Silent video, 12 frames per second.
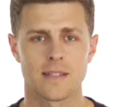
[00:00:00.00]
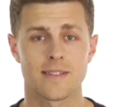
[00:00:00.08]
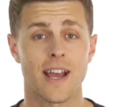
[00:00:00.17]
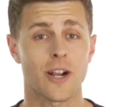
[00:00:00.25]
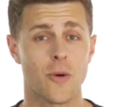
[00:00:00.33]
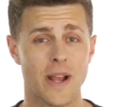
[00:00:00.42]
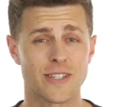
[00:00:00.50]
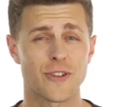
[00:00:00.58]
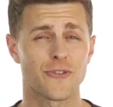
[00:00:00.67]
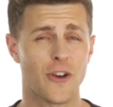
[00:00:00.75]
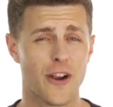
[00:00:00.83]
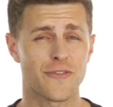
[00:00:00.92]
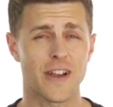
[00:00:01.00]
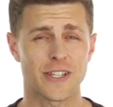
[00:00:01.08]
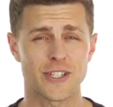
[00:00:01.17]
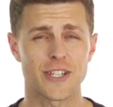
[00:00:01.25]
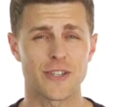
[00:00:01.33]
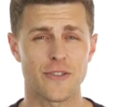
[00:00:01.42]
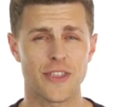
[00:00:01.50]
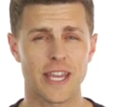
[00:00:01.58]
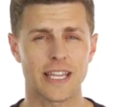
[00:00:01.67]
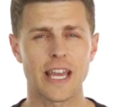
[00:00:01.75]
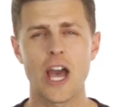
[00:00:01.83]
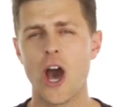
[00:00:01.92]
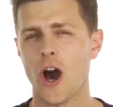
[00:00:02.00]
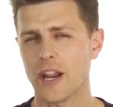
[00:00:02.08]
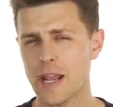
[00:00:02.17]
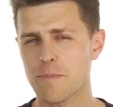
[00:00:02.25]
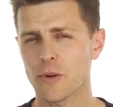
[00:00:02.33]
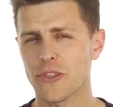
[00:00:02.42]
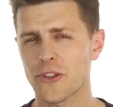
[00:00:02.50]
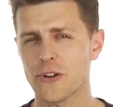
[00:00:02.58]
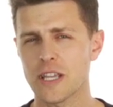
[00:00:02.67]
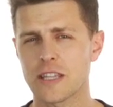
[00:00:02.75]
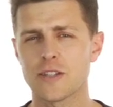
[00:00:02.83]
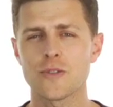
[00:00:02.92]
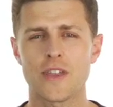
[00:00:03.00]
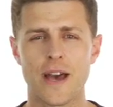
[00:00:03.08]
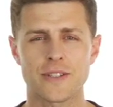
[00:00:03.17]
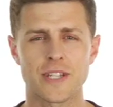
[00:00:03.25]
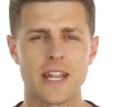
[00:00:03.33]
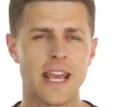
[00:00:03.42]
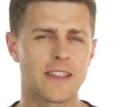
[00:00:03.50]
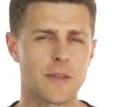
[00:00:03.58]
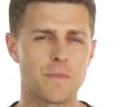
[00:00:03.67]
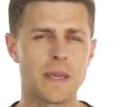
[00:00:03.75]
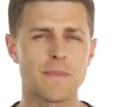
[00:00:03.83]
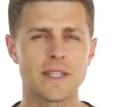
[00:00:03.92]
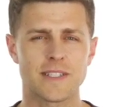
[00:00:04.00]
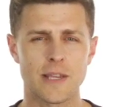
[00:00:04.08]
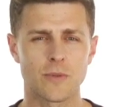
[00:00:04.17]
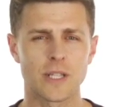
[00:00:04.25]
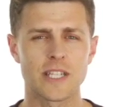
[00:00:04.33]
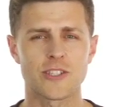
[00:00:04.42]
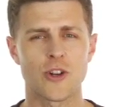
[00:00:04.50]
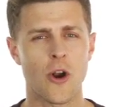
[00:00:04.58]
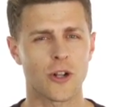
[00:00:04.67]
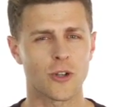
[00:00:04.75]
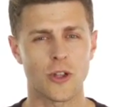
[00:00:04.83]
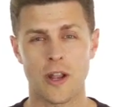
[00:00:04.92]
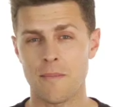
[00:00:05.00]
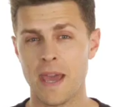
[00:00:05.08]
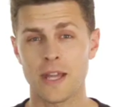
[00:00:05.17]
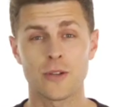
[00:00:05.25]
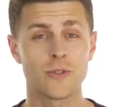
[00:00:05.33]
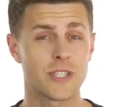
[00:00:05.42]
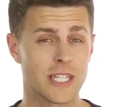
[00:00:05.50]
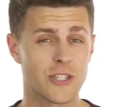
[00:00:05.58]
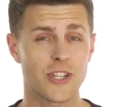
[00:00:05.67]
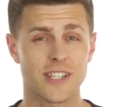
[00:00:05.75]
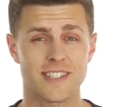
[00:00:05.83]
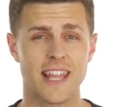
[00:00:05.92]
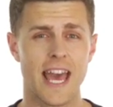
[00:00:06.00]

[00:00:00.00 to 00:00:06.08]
It's not quite so far fetched as you think. On April 30th, 2008, the BBC released an article on a man who did just